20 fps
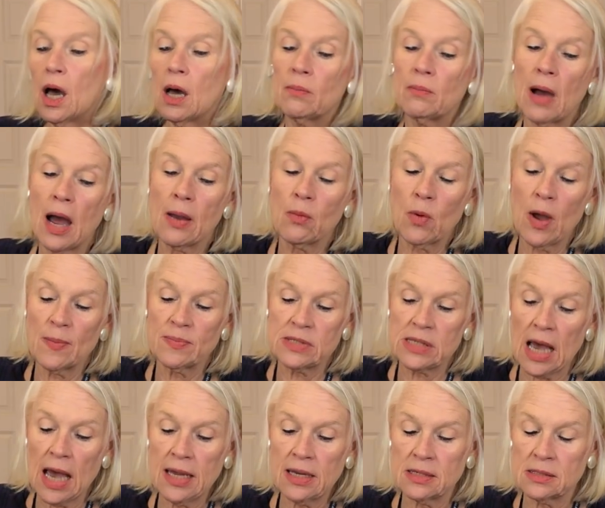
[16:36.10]
My
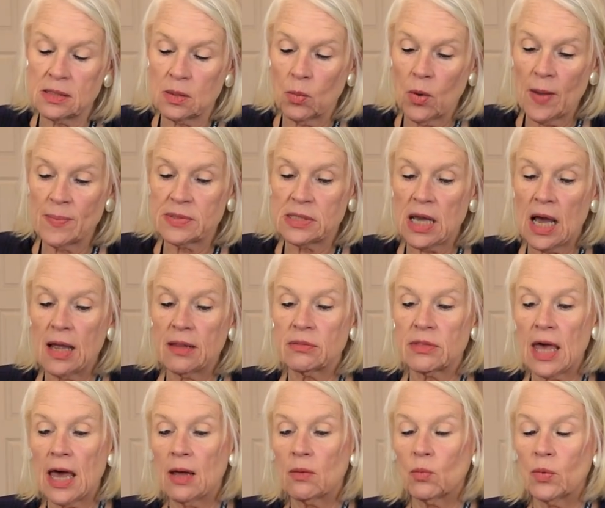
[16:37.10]
website is the website
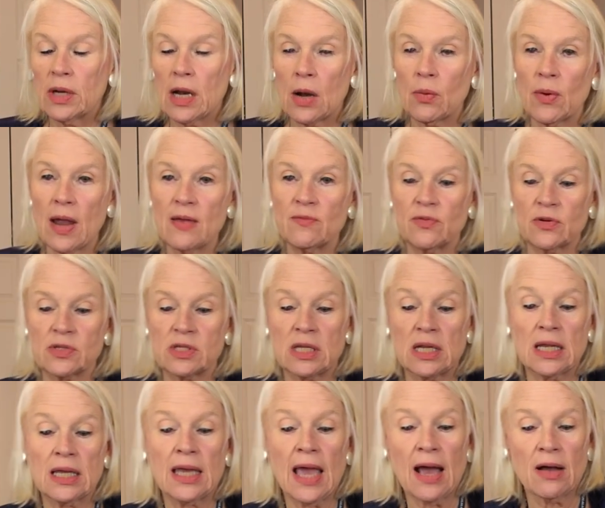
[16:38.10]
that when I ran for
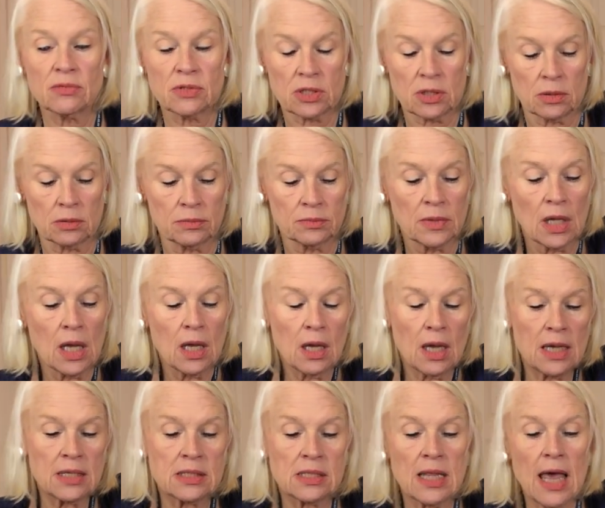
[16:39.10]
city council,
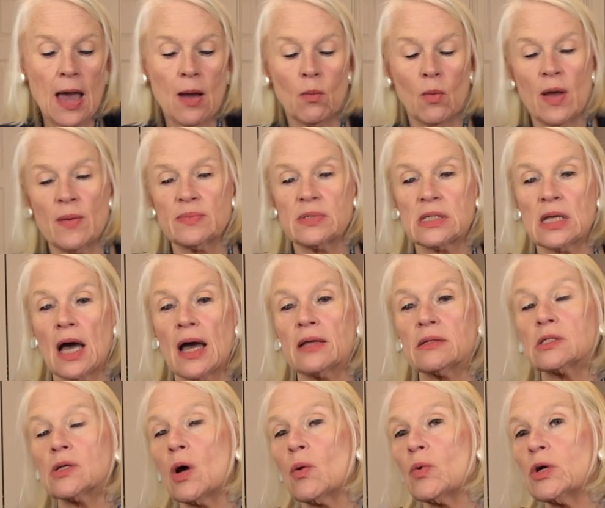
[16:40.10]
it's that website.
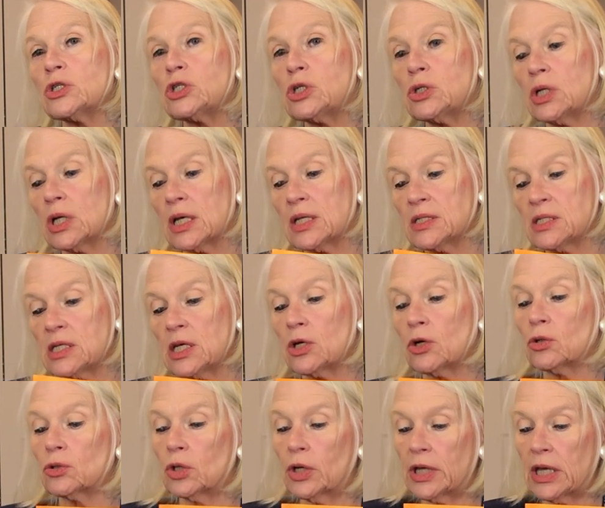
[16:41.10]
So I want you to
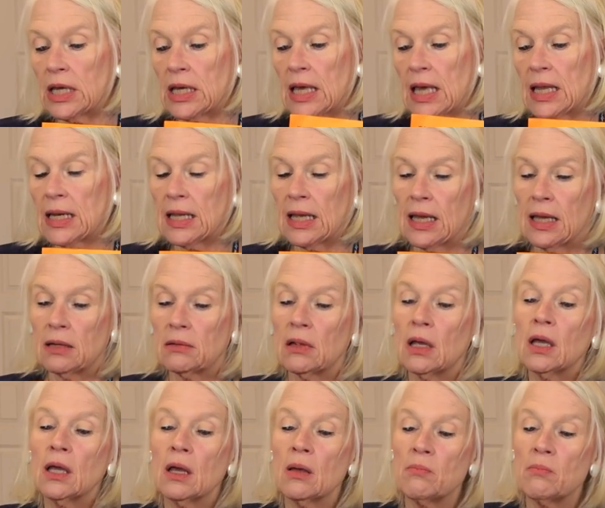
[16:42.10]
consider looking at it.